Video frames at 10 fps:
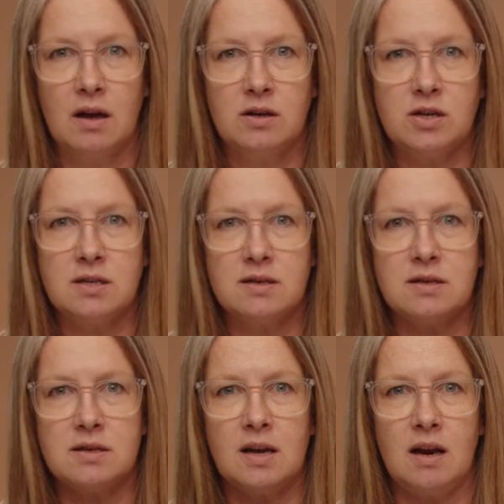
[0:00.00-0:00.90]
Jesus
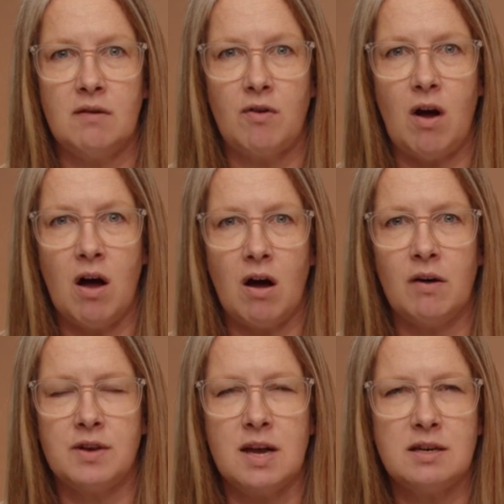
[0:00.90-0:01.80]
is
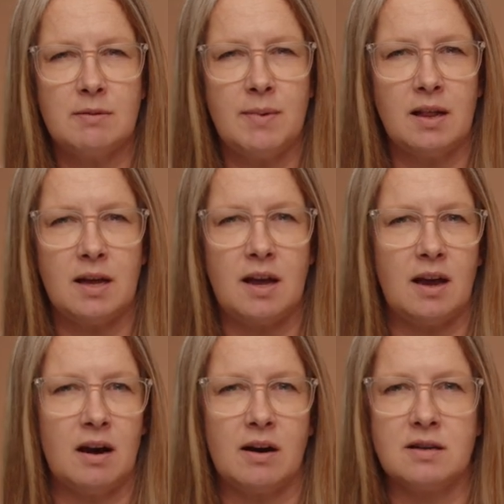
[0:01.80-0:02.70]
involved intimately
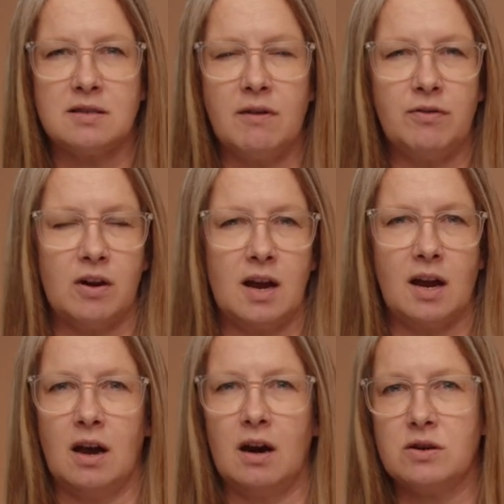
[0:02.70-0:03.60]
in our
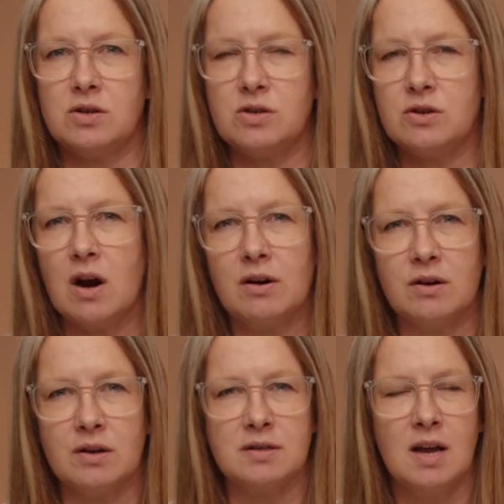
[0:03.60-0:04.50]
suffering and our
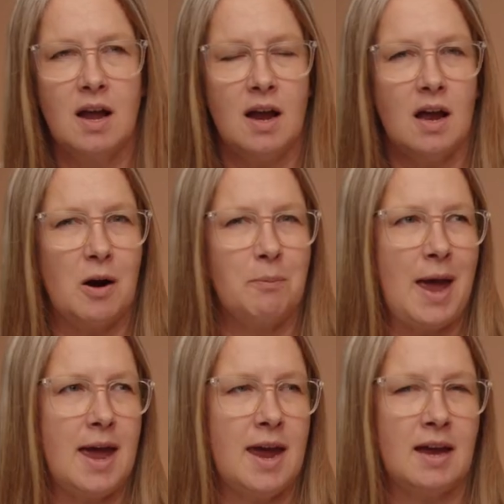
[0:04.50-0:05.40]
struggles and our
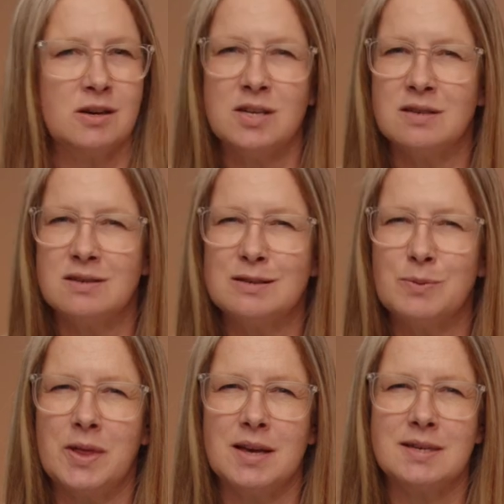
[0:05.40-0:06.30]
pain. Jesus is
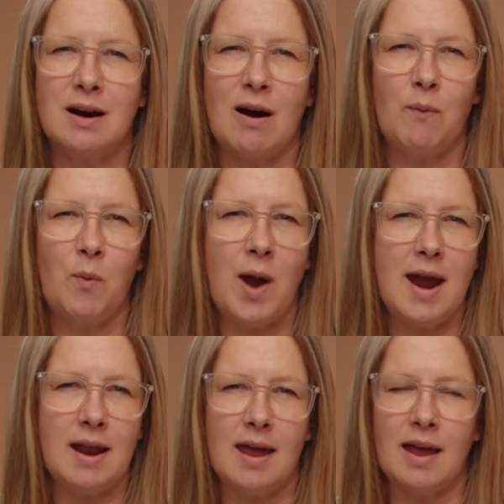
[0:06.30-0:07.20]
with us in our
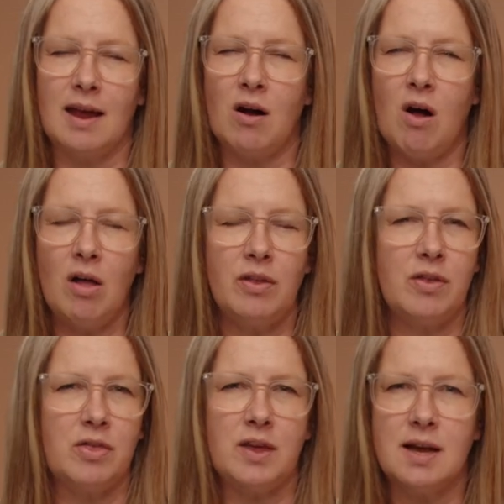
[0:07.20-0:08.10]
waiting and all of
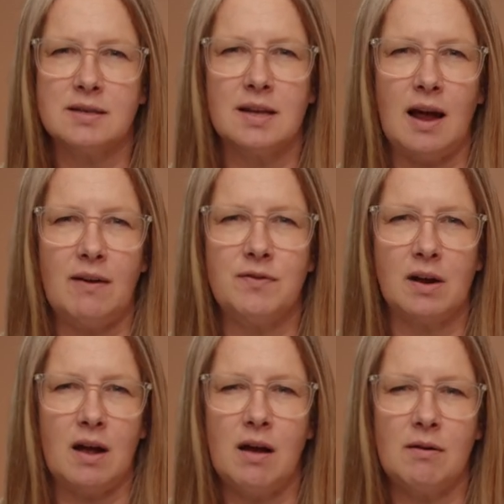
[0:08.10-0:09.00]
the things that have to
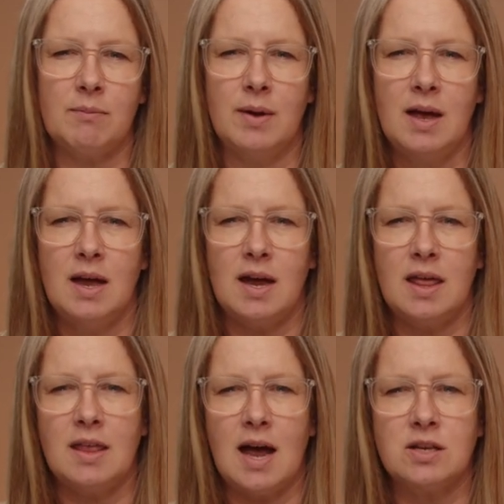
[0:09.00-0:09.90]
come
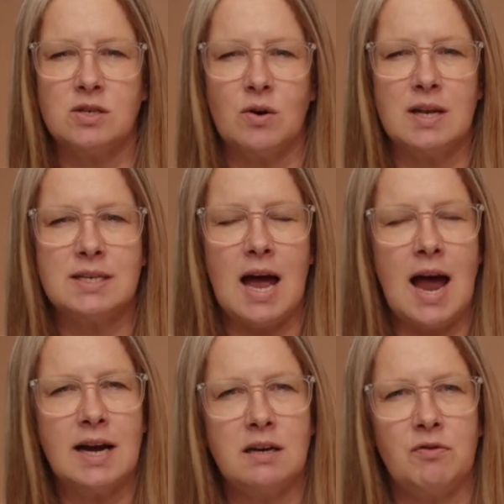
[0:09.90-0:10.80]
in that. So it's
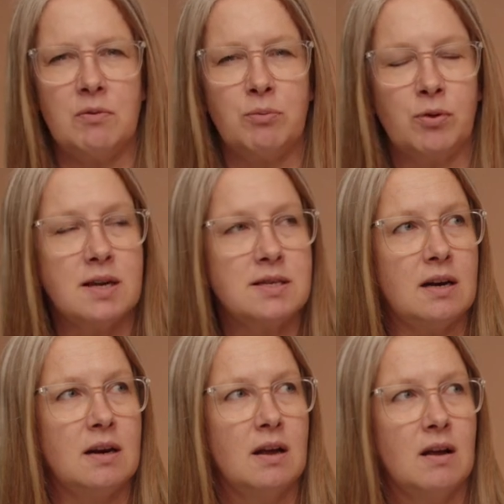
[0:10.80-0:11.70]
active and
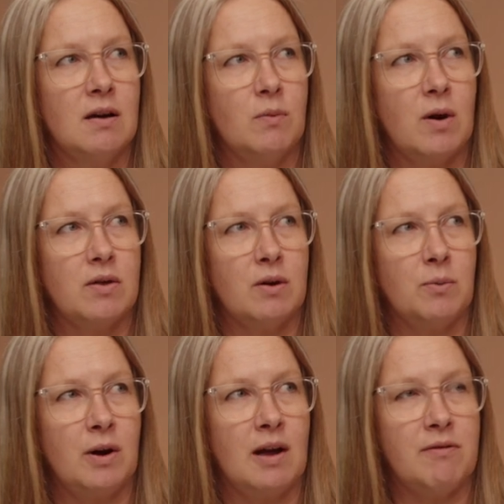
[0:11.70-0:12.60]
present, whether
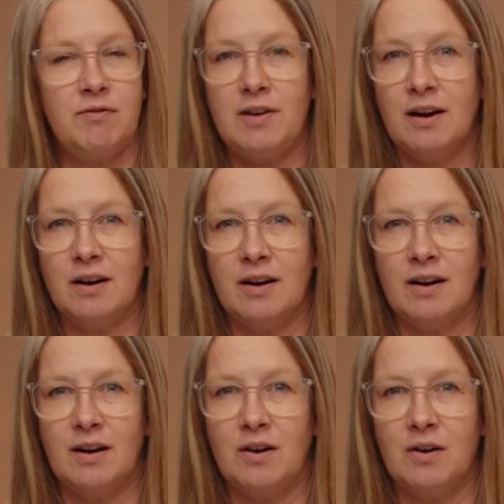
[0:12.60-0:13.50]
we have
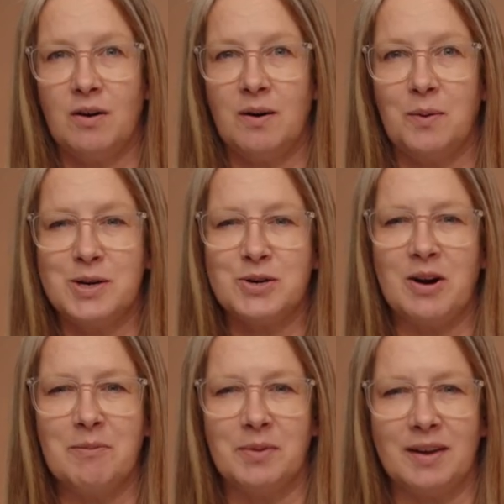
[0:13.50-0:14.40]
fear or we're
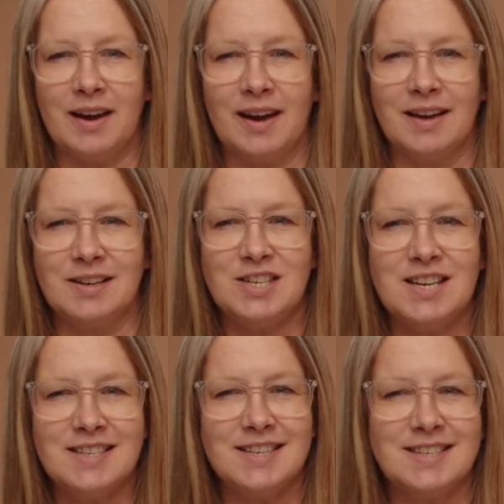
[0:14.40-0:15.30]
trembling.
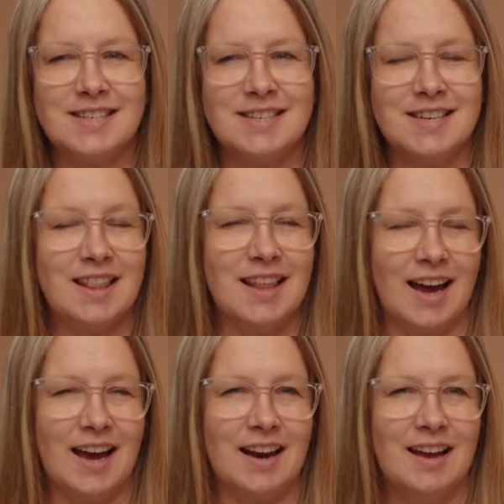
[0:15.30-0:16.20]
Jesus is in
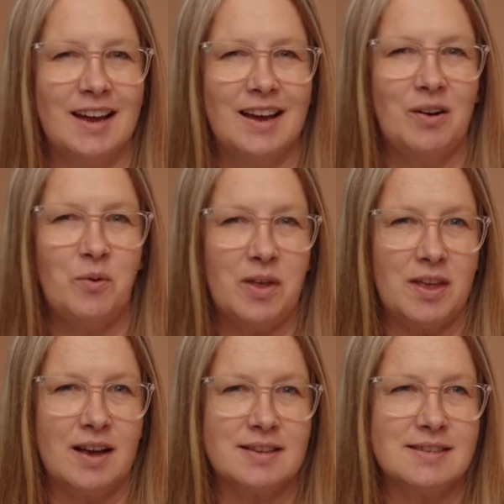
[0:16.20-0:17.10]
that with
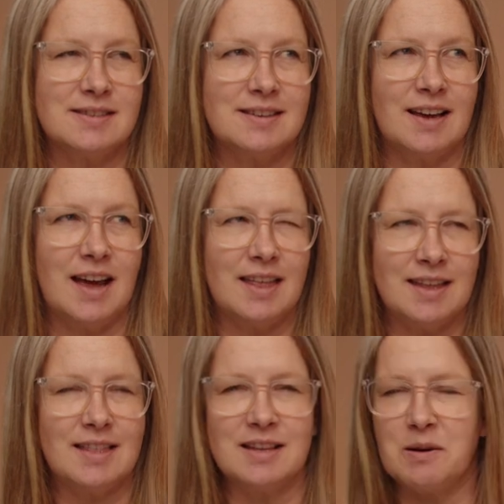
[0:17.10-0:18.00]
us. I
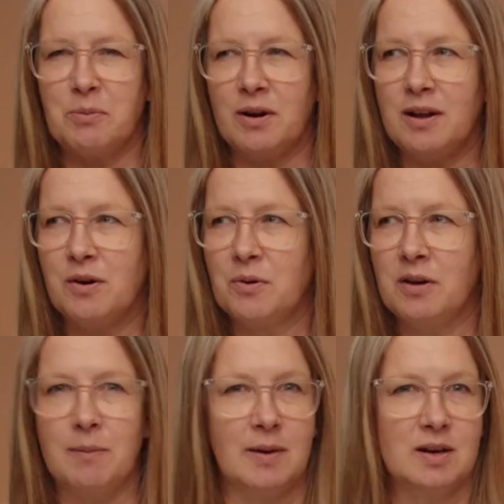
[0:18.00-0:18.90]
think that's a pretty cool
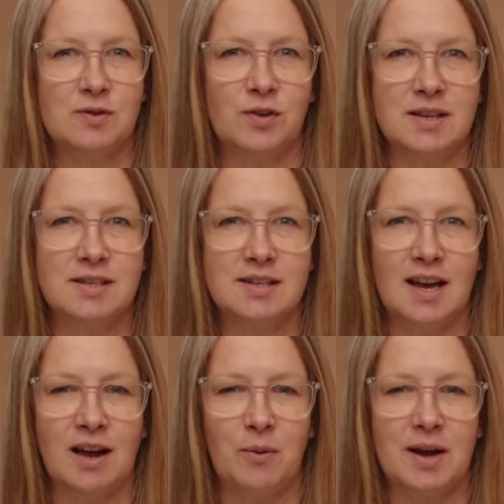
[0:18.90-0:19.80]
image for us to
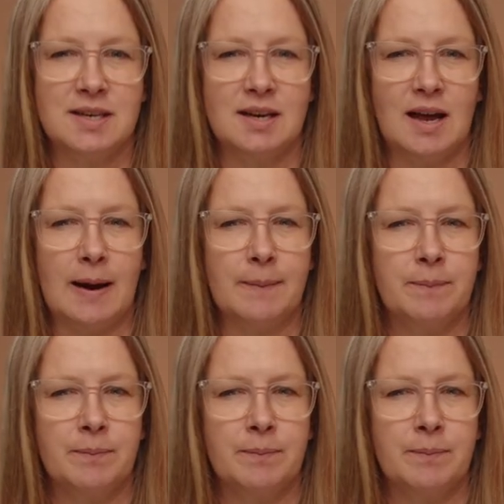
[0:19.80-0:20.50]
take away today.